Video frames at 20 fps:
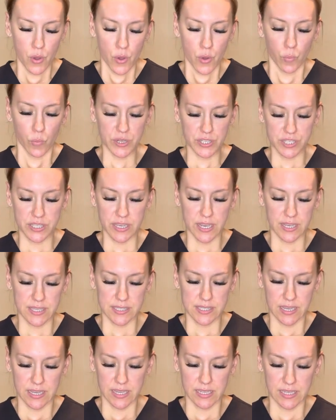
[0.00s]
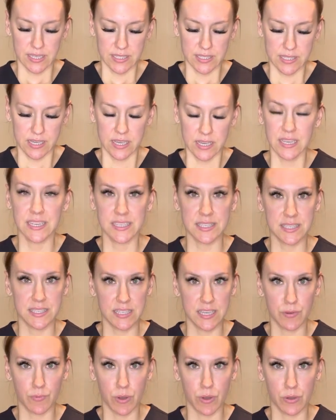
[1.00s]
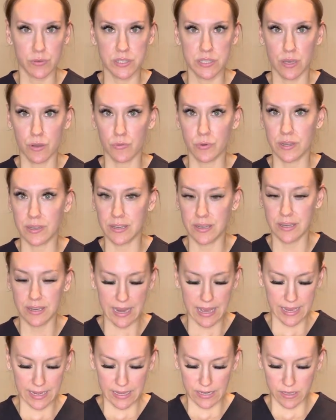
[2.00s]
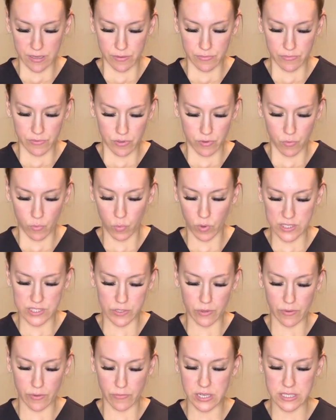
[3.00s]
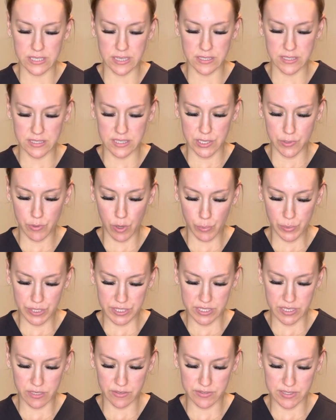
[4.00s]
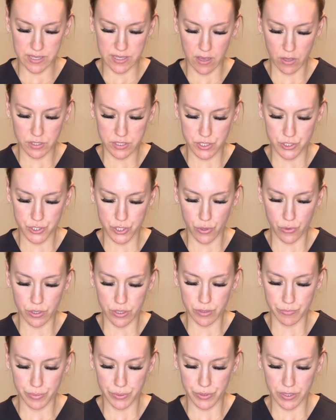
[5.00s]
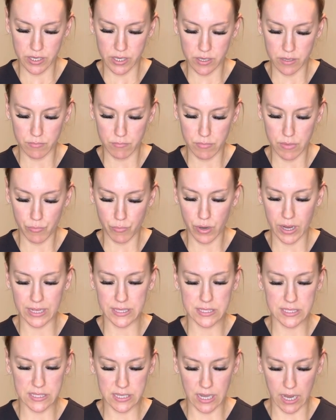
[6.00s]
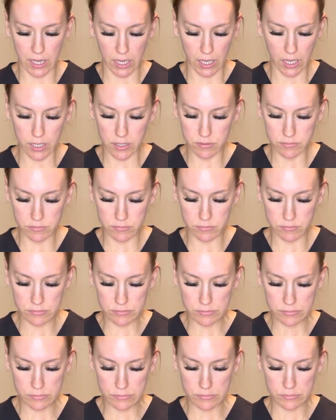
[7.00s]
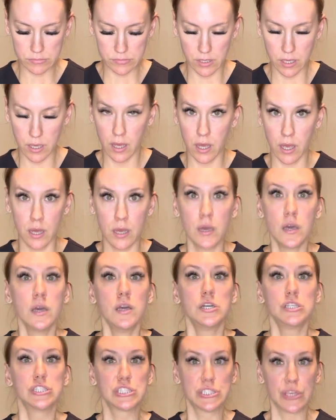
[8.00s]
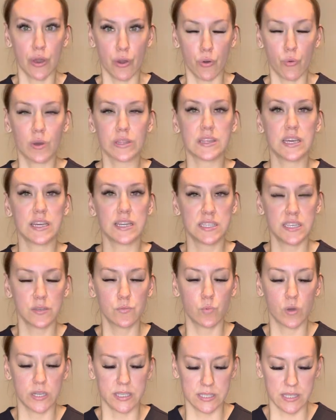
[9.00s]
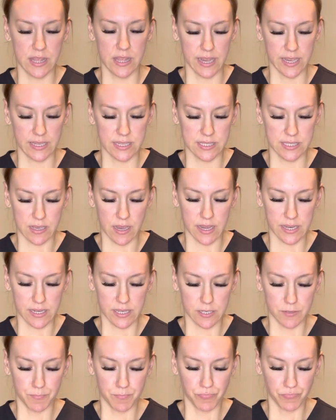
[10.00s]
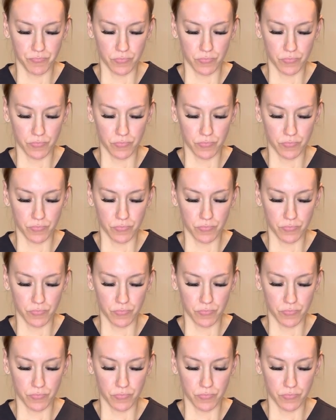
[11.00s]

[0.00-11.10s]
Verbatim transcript: which says it is zero, so negative whatsoever. It says 0% of cells show complete membrane staining. So what they did was they decided,